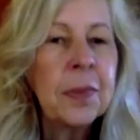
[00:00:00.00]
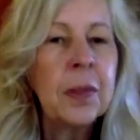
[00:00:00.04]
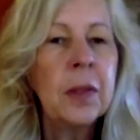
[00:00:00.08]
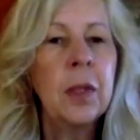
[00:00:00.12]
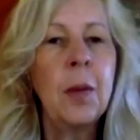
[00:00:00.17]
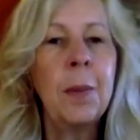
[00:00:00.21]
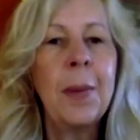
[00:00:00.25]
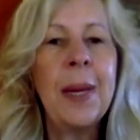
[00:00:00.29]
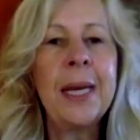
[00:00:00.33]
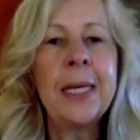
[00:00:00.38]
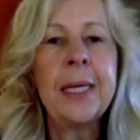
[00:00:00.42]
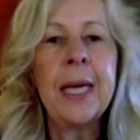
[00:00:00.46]

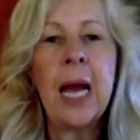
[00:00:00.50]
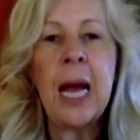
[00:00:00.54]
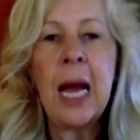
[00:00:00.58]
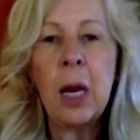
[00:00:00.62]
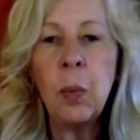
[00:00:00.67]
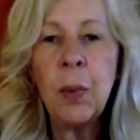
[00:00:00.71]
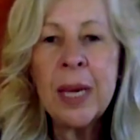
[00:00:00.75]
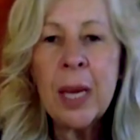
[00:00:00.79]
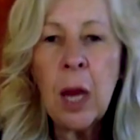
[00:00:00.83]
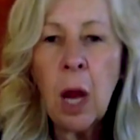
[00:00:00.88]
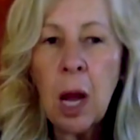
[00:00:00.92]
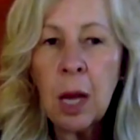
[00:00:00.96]
no matter
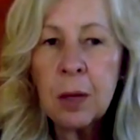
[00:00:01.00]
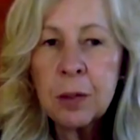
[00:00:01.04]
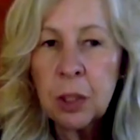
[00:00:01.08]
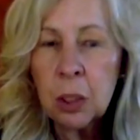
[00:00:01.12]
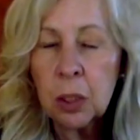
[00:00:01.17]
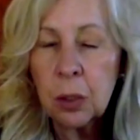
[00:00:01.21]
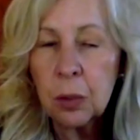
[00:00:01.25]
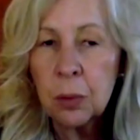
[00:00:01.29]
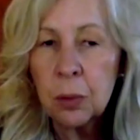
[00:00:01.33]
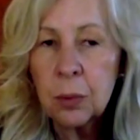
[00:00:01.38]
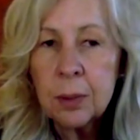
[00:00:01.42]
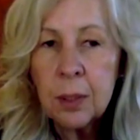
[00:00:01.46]
how we
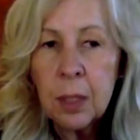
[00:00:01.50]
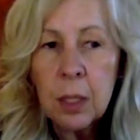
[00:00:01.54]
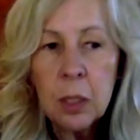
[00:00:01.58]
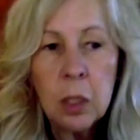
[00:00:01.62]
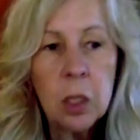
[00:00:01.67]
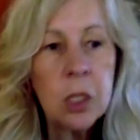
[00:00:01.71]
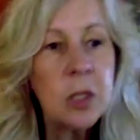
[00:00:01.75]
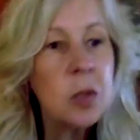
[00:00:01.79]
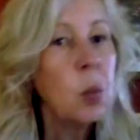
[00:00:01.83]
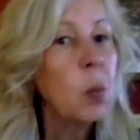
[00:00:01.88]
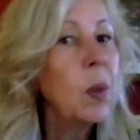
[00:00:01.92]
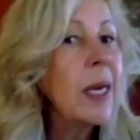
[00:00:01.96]
argue,
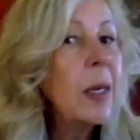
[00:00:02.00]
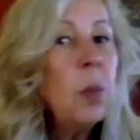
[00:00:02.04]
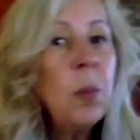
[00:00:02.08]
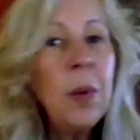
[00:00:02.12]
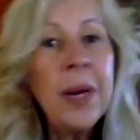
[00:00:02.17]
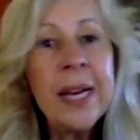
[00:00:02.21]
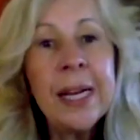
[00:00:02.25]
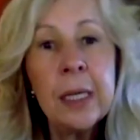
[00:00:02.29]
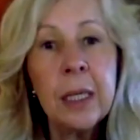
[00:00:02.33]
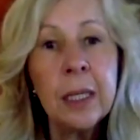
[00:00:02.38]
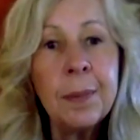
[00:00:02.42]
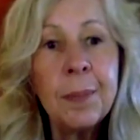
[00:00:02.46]
because we
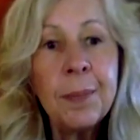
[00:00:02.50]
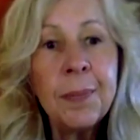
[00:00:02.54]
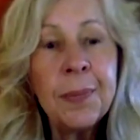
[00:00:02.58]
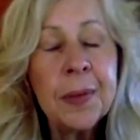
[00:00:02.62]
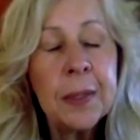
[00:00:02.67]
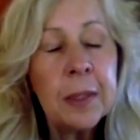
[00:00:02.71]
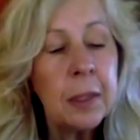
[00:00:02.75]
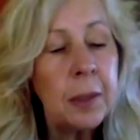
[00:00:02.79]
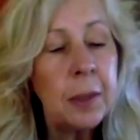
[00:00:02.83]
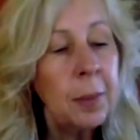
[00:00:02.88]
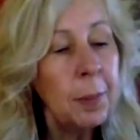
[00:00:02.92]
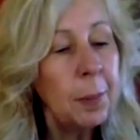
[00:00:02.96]
will,
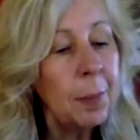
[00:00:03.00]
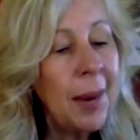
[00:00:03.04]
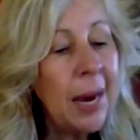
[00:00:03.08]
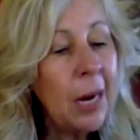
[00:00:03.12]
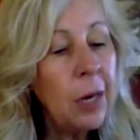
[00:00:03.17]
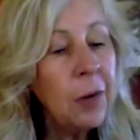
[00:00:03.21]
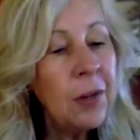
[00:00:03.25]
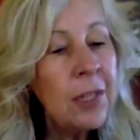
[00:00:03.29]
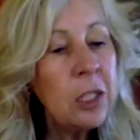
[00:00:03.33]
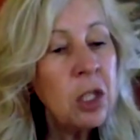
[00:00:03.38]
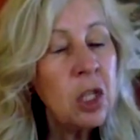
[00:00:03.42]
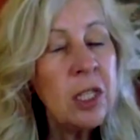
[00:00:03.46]

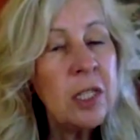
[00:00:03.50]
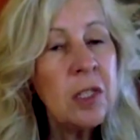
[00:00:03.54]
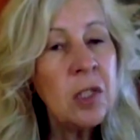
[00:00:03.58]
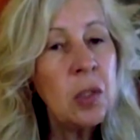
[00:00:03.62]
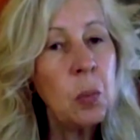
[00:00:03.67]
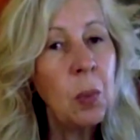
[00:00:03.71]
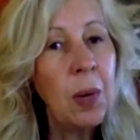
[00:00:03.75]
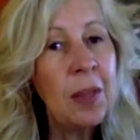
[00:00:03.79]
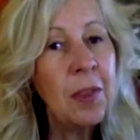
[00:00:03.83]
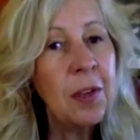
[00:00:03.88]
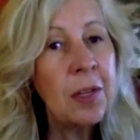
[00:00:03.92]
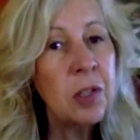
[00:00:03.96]
marriages
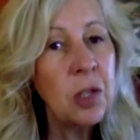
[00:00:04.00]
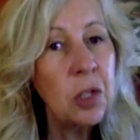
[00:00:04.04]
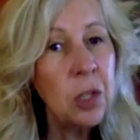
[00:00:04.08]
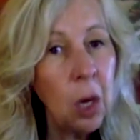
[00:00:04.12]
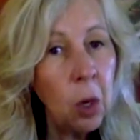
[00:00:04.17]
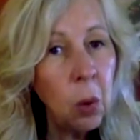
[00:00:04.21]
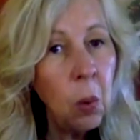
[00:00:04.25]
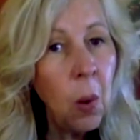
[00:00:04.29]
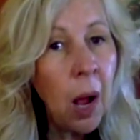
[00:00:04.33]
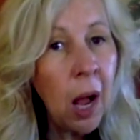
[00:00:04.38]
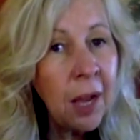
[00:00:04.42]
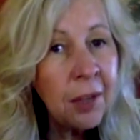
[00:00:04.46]
where there's
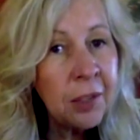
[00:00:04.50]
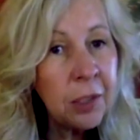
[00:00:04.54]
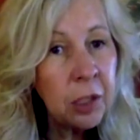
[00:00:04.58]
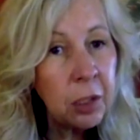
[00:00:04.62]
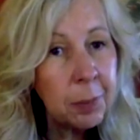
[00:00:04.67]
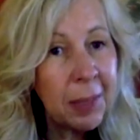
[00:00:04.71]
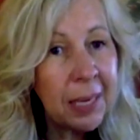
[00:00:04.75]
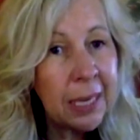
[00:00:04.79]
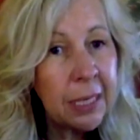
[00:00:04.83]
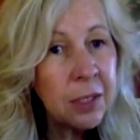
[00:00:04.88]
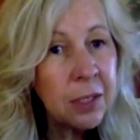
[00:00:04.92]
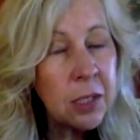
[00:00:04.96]
no
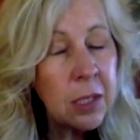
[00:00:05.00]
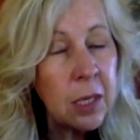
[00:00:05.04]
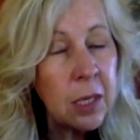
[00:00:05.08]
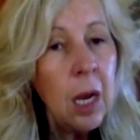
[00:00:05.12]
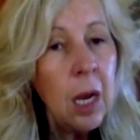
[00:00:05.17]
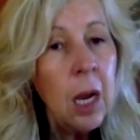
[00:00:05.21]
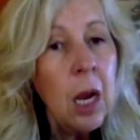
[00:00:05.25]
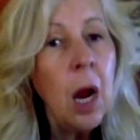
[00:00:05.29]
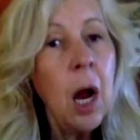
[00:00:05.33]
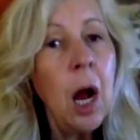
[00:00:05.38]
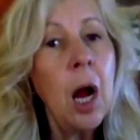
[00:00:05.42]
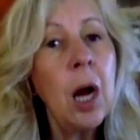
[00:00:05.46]
argument
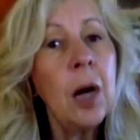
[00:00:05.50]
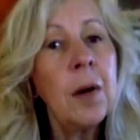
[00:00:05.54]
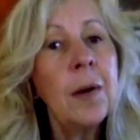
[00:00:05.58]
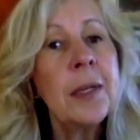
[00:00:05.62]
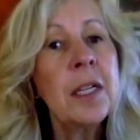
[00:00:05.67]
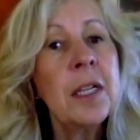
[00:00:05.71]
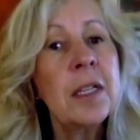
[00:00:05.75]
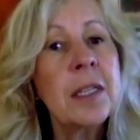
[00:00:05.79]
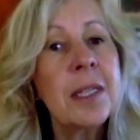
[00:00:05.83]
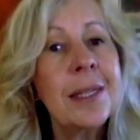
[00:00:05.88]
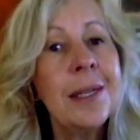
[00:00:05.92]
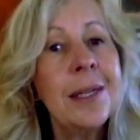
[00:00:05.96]
are
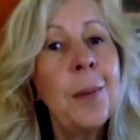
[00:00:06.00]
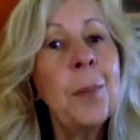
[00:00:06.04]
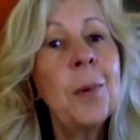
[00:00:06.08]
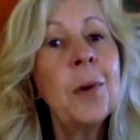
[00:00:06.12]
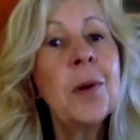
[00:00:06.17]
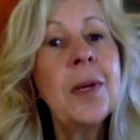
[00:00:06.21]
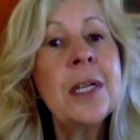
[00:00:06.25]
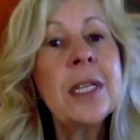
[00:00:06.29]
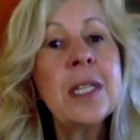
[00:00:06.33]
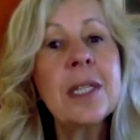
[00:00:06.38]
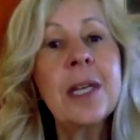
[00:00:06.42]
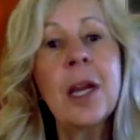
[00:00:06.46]
on a
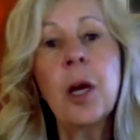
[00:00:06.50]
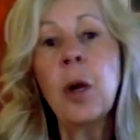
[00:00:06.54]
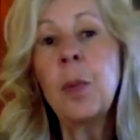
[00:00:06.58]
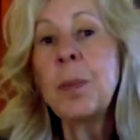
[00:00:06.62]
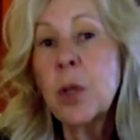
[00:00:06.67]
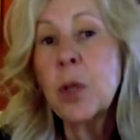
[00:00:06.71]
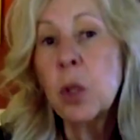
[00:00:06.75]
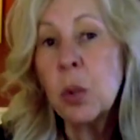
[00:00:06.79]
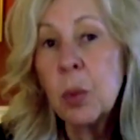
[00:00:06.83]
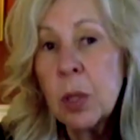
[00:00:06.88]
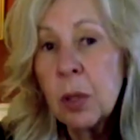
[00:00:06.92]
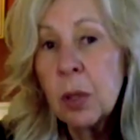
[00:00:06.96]
slippery slope
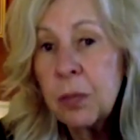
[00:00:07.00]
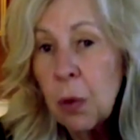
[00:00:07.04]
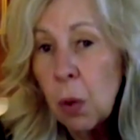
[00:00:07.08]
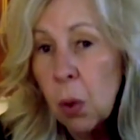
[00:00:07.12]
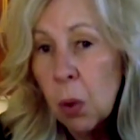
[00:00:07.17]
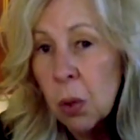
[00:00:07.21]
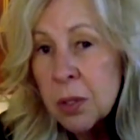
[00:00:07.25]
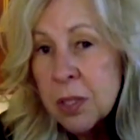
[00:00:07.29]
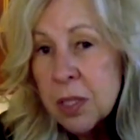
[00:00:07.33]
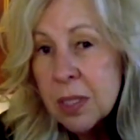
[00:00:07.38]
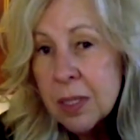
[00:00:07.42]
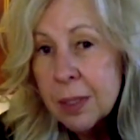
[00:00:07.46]
to
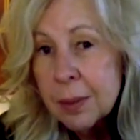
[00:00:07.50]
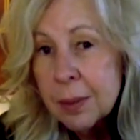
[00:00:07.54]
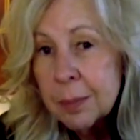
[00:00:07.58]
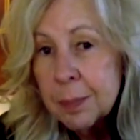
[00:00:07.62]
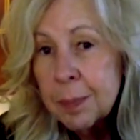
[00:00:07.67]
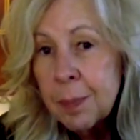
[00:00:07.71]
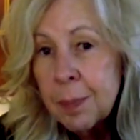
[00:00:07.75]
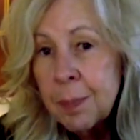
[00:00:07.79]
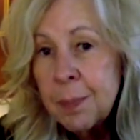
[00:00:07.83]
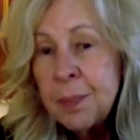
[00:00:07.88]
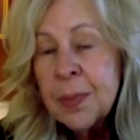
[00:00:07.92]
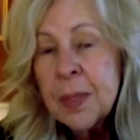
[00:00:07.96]
divorce. How oh,
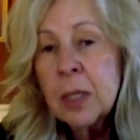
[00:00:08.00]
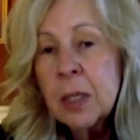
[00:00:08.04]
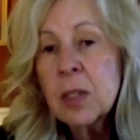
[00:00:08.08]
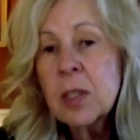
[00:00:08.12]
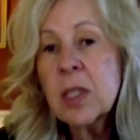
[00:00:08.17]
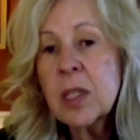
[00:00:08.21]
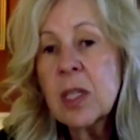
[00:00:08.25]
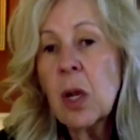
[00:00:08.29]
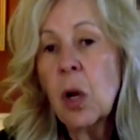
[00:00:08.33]
interesting.